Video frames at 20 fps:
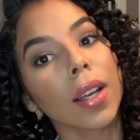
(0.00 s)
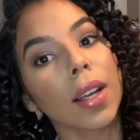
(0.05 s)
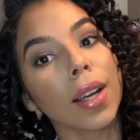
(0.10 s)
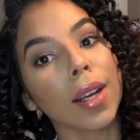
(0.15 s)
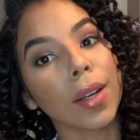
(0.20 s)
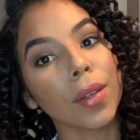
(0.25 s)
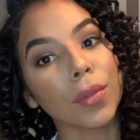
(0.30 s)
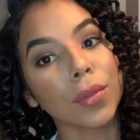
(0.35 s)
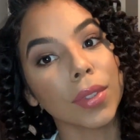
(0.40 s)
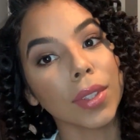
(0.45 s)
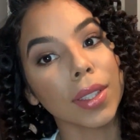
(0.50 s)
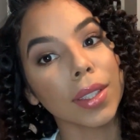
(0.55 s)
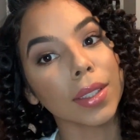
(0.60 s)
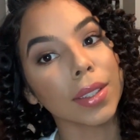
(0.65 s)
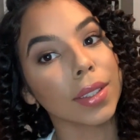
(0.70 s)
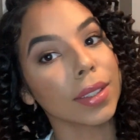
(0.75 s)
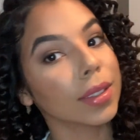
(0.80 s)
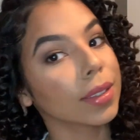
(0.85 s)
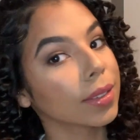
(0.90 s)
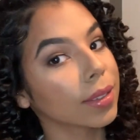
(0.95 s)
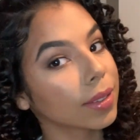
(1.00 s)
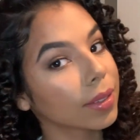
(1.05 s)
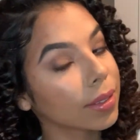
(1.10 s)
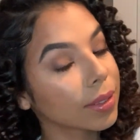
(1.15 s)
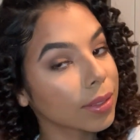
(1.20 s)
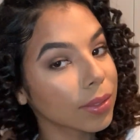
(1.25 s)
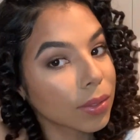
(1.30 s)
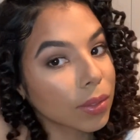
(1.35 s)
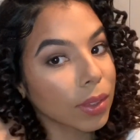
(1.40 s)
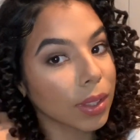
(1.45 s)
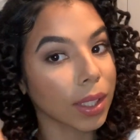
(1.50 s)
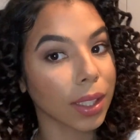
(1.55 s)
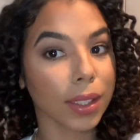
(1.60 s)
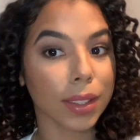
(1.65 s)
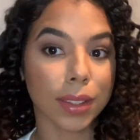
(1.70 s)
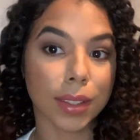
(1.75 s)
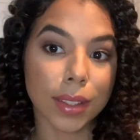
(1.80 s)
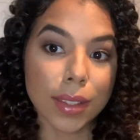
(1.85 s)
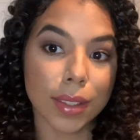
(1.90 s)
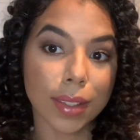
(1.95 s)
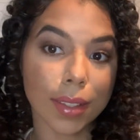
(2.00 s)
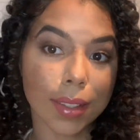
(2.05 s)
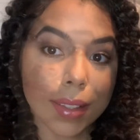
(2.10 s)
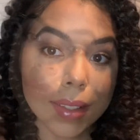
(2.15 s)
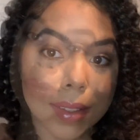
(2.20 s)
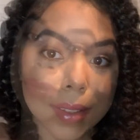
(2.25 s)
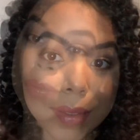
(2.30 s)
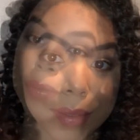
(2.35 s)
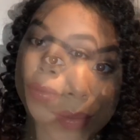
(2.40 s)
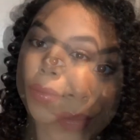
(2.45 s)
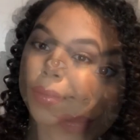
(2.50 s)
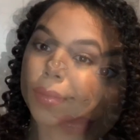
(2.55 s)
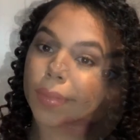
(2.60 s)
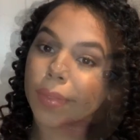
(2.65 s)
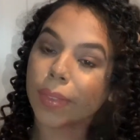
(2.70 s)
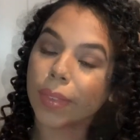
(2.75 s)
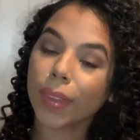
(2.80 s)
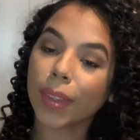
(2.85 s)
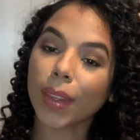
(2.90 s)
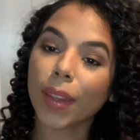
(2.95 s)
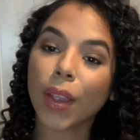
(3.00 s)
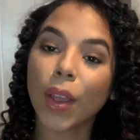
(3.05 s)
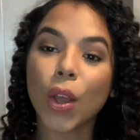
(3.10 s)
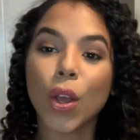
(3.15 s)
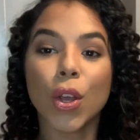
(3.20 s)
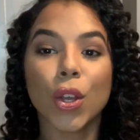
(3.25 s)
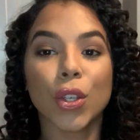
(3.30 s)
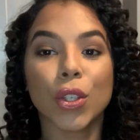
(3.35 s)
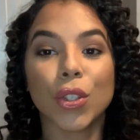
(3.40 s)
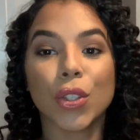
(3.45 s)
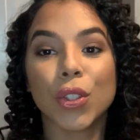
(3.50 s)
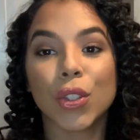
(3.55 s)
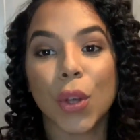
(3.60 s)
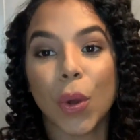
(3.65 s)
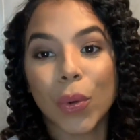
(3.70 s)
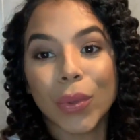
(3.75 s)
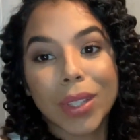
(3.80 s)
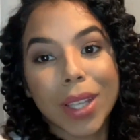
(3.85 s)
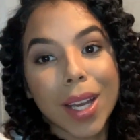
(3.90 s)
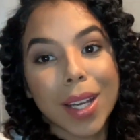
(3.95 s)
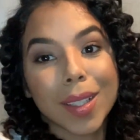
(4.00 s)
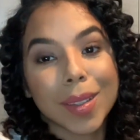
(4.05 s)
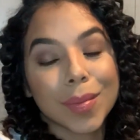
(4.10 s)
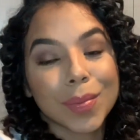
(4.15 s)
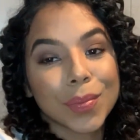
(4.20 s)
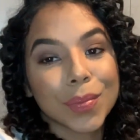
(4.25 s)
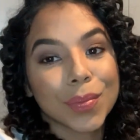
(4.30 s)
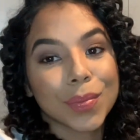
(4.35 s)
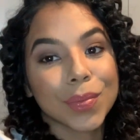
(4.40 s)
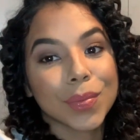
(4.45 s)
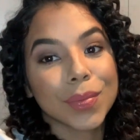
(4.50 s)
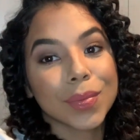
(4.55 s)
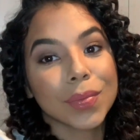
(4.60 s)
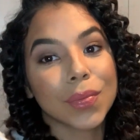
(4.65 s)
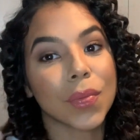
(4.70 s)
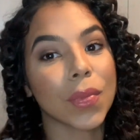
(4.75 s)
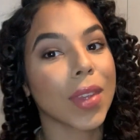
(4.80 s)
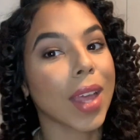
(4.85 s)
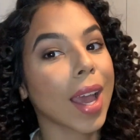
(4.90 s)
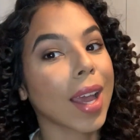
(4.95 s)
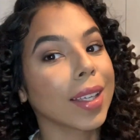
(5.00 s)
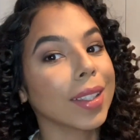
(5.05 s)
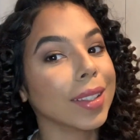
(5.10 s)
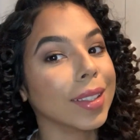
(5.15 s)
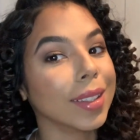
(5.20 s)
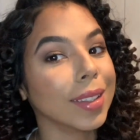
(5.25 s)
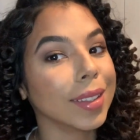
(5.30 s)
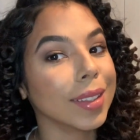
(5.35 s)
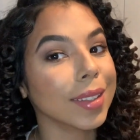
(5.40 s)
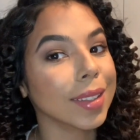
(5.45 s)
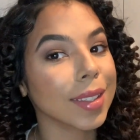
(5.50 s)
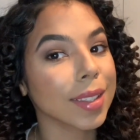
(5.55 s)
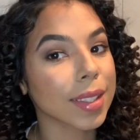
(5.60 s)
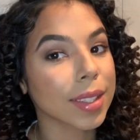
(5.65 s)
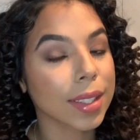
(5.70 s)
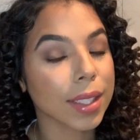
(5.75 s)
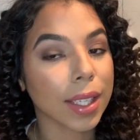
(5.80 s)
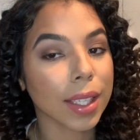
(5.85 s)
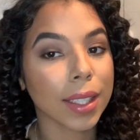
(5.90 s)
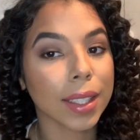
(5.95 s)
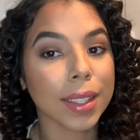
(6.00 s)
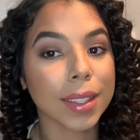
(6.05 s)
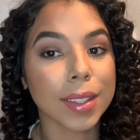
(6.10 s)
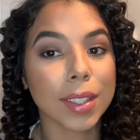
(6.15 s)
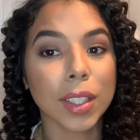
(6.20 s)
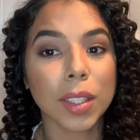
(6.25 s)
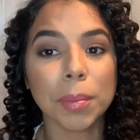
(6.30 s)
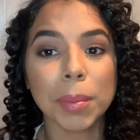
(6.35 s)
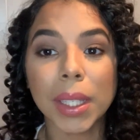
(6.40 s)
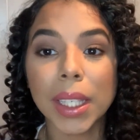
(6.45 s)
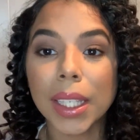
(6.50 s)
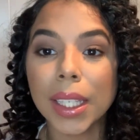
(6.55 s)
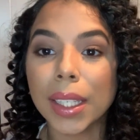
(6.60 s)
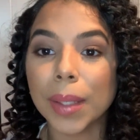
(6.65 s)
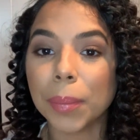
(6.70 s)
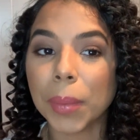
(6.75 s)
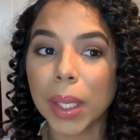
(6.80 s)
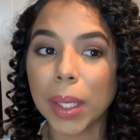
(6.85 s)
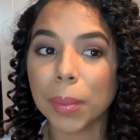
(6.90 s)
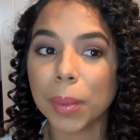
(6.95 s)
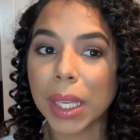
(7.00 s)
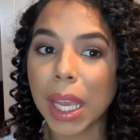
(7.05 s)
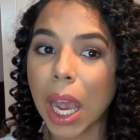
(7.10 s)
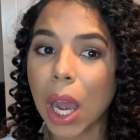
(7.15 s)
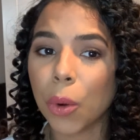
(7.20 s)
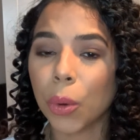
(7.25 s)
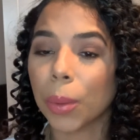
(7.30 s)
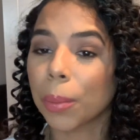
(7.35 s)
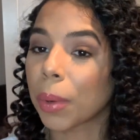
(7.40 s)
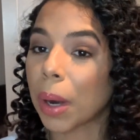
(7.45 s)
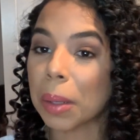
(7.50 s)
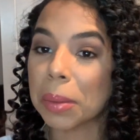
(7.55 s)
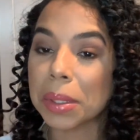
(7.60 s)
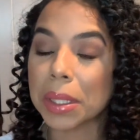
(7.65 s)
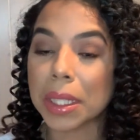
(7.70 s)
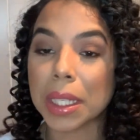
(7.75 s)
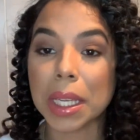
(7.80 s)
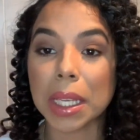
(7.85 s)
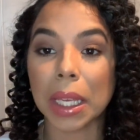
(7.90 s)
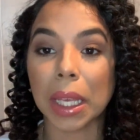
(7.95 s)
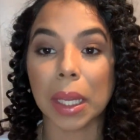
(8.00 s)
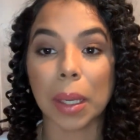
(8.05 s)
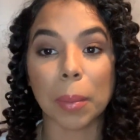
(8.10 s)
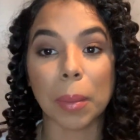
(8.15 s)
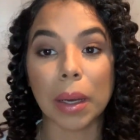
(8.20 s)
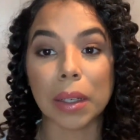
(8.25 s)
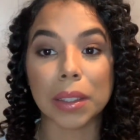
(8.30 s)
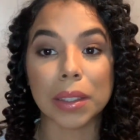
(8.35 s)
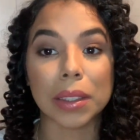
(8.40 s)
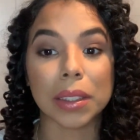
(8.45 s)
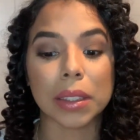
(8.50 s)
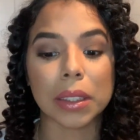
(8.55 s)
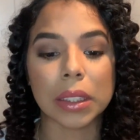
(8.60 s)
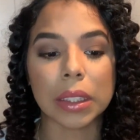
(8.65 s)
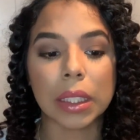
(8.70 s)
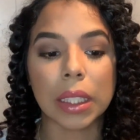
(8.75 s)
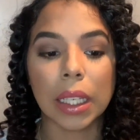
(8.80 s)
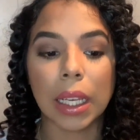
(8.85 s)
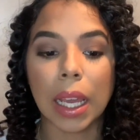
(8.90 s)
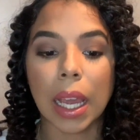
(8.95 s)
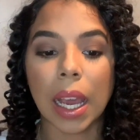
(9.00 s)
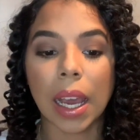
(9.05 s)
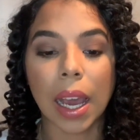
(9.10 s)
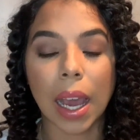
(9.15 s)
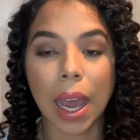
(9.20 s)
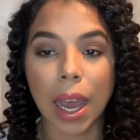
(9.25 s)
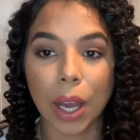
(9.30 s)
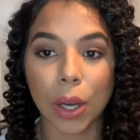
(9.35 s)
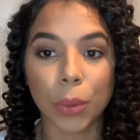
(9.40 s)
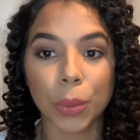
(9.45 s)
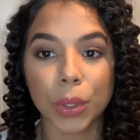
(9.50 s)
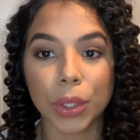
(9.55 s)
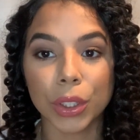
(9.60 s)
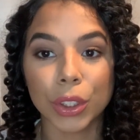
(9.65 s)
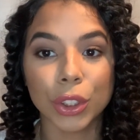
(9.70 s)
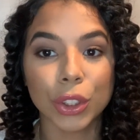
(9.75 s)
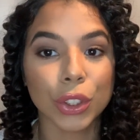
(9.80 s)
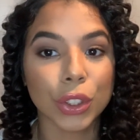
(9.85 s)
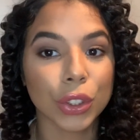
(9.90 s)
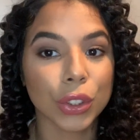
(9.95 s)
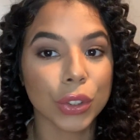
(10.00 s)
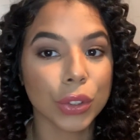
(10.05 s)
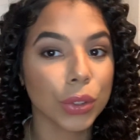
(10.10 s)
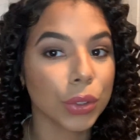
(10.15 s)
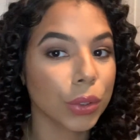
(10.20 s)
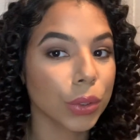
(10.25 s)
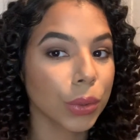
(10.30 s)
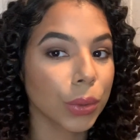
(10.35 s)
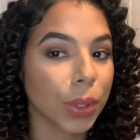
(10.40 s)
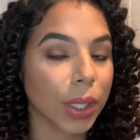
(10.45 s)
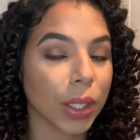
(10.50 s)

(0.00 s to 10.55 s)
I'm feeling it like this. So yeah, that is, it took me maybe, I would probably say like about an hour to do.